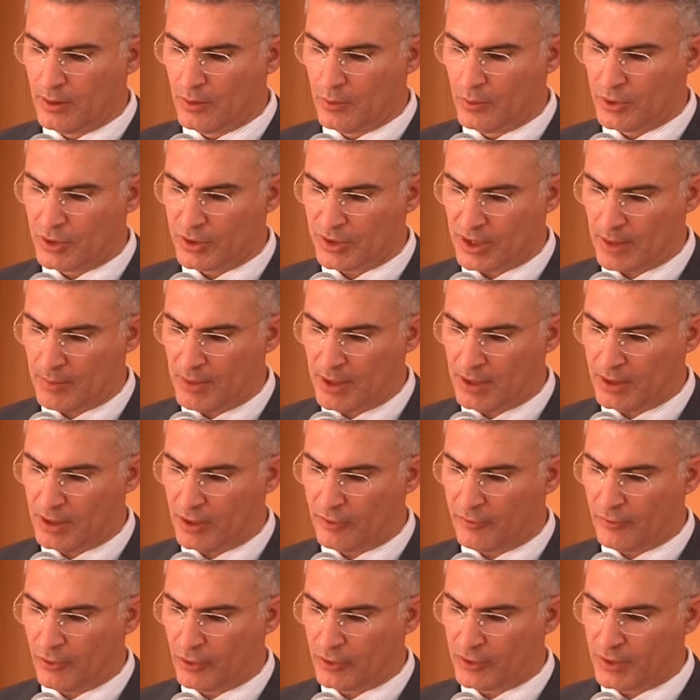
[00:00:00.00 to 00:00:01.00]
which is a
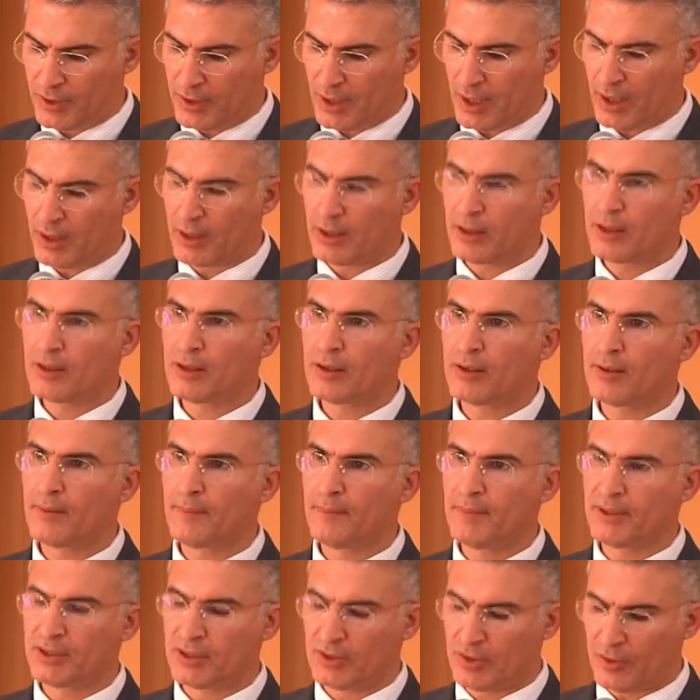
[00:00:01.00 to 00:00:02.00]
meeting for the Young
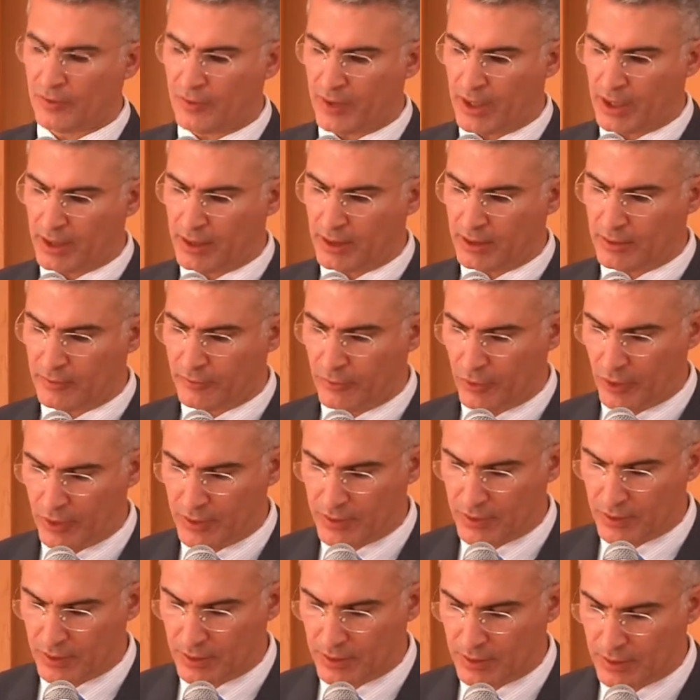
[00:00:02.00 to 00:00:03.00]
Mediterranean
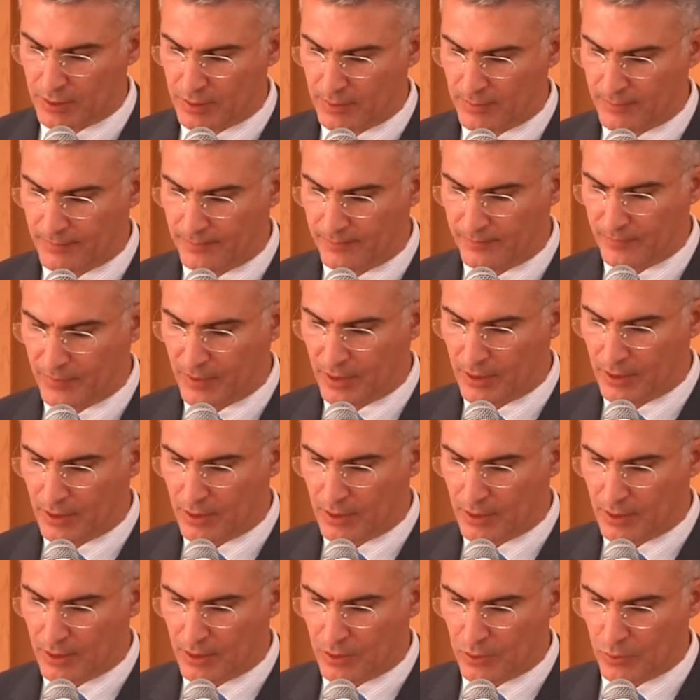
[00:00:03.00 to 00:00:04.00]
Voices.
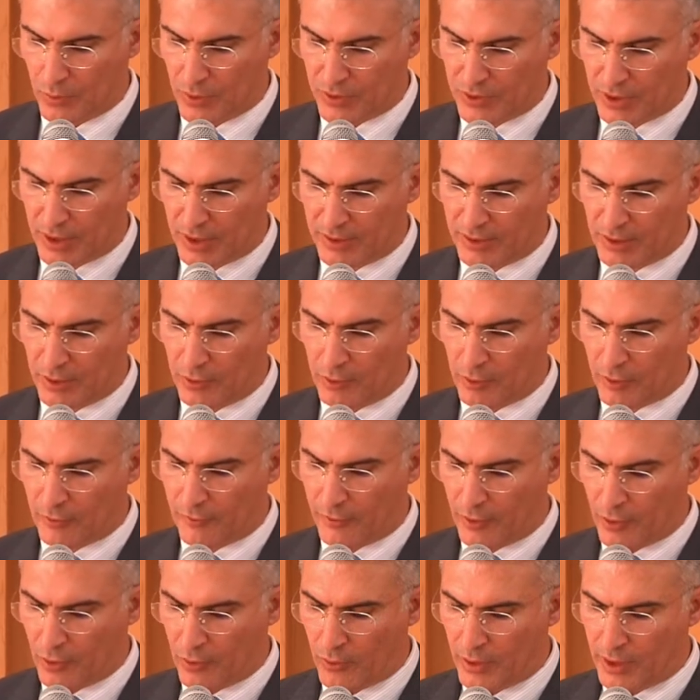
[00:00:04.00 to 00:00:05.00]
We certainly look
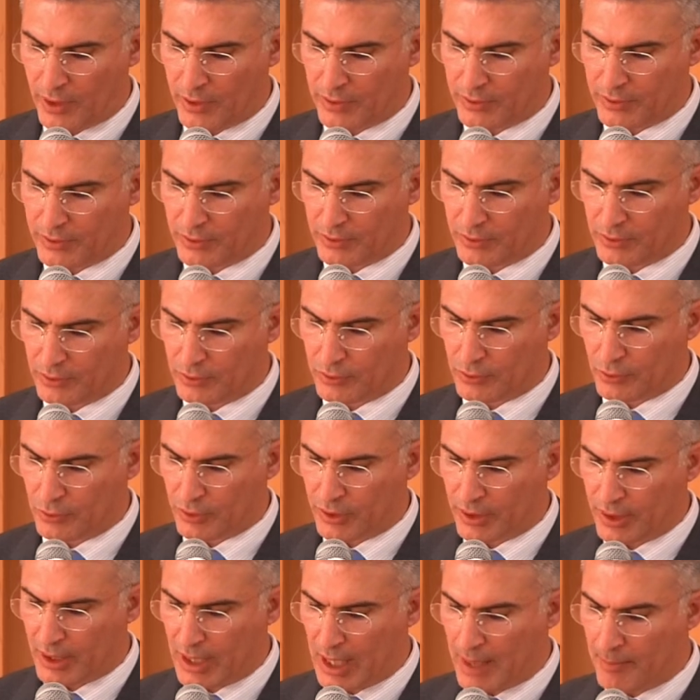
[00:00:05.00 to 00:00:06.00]
forward to
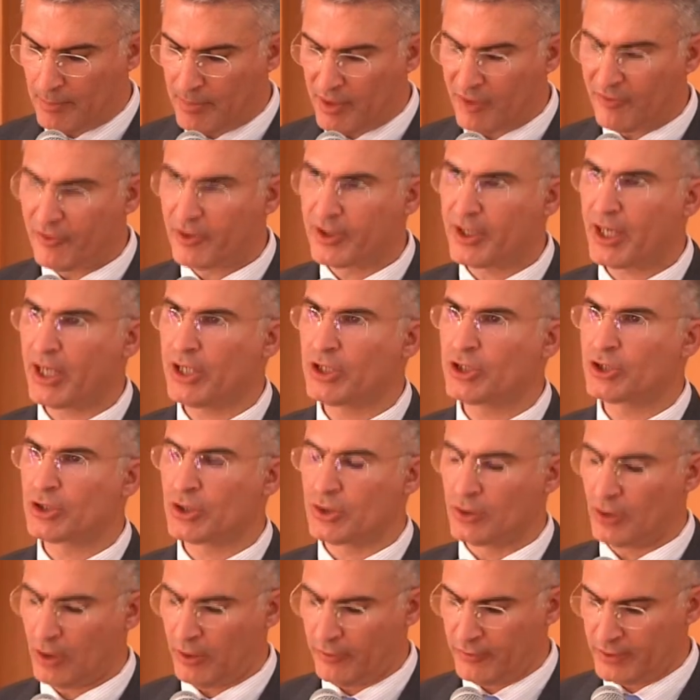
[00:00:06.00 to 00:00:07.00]
the
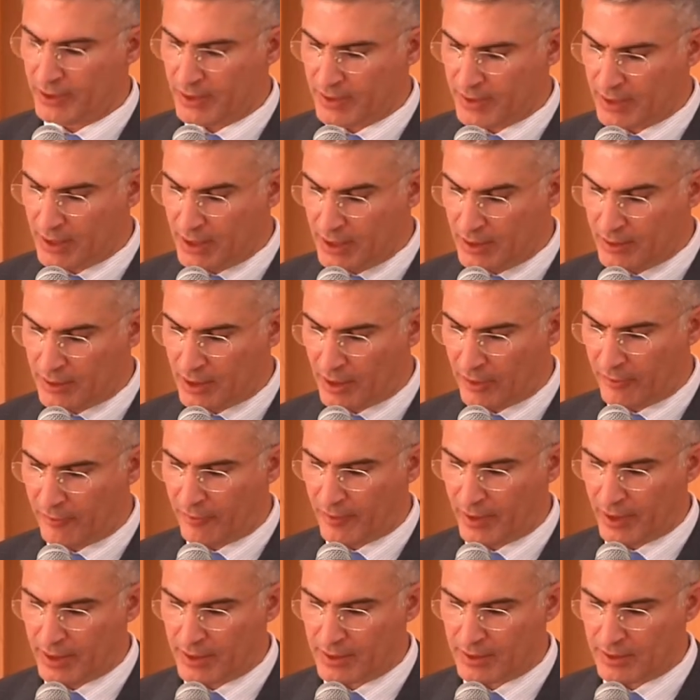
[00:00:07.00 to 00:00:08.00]
amplification of this
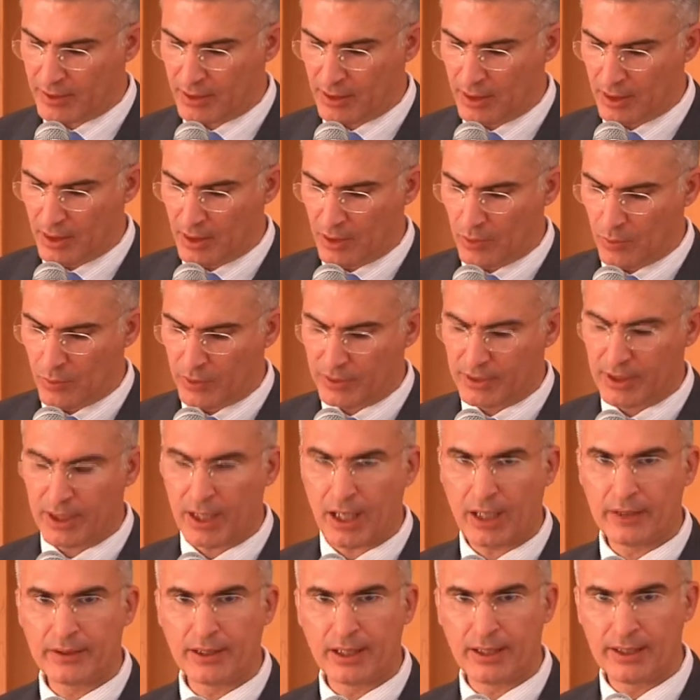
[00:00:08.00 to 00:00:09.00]
interface with
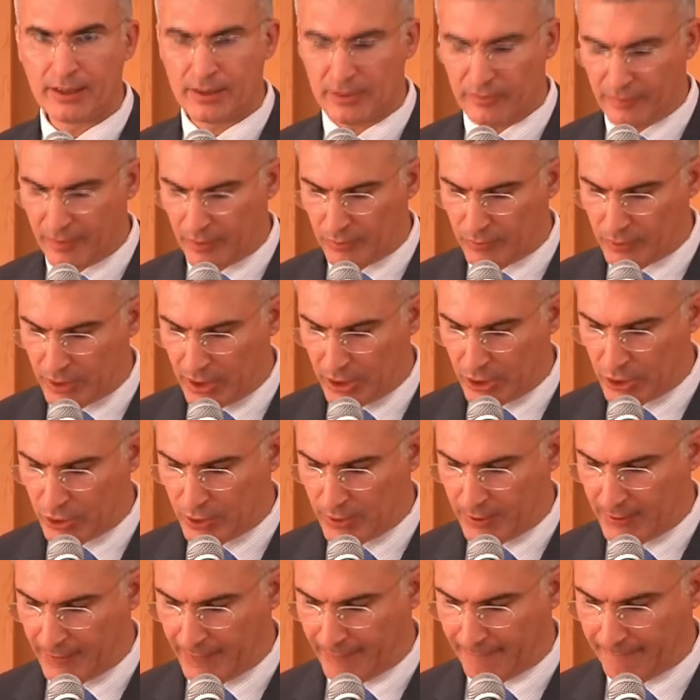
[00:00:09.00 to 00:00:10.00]
the Anna Lindh
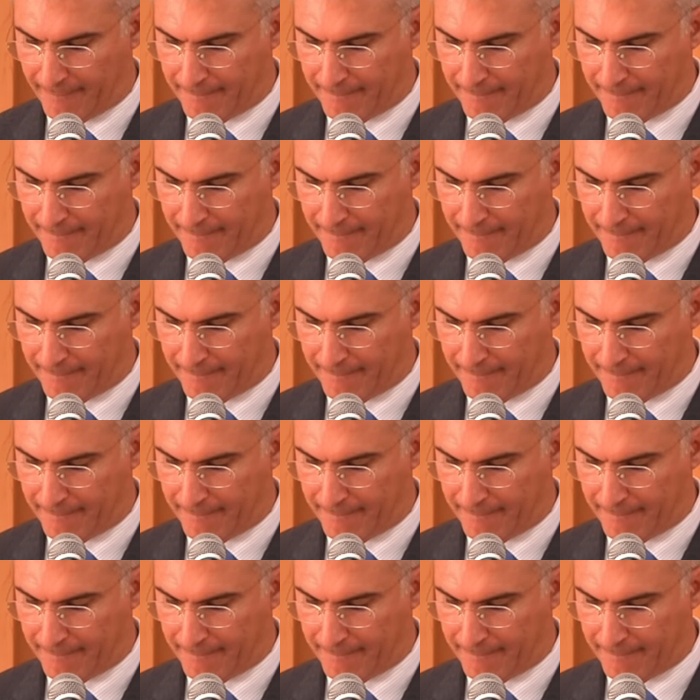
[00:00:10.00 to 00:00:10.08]
Foundation.